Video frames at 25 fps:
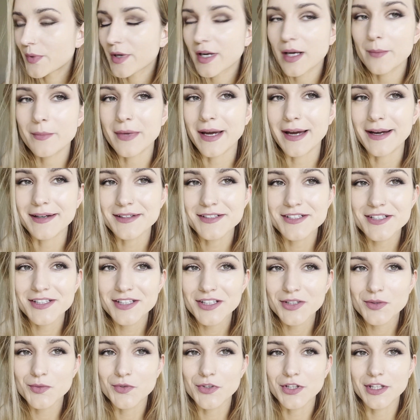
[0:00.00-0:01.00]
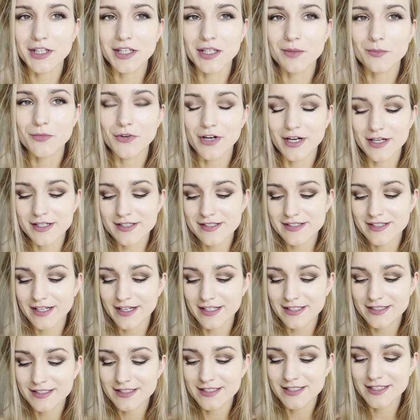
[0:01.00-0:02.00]
I'm actually really impressed. I
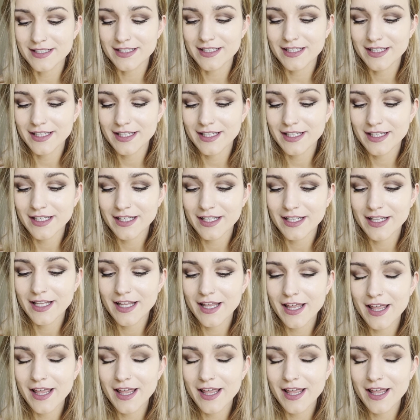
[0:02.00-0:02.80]
didn't